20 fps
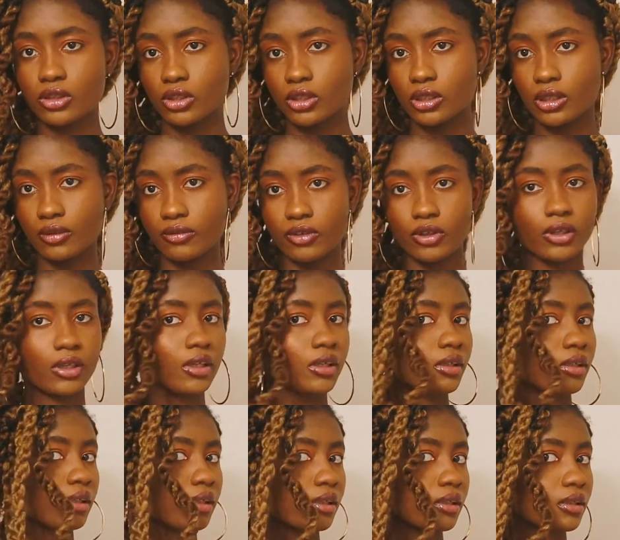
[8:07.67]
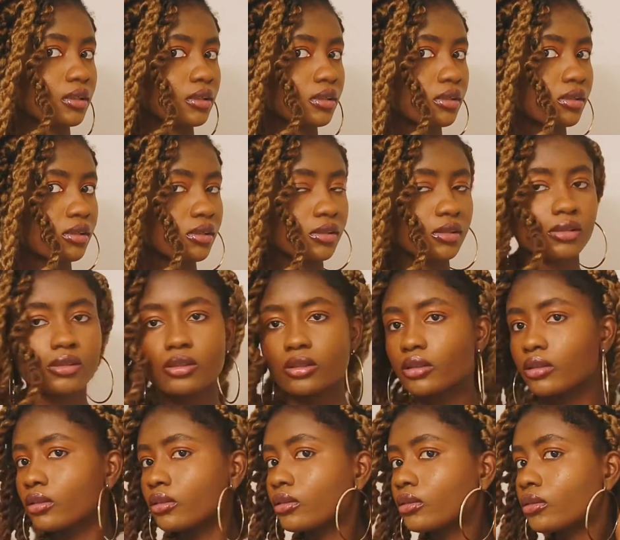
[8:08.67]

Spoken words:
can just have your hair like this, you see?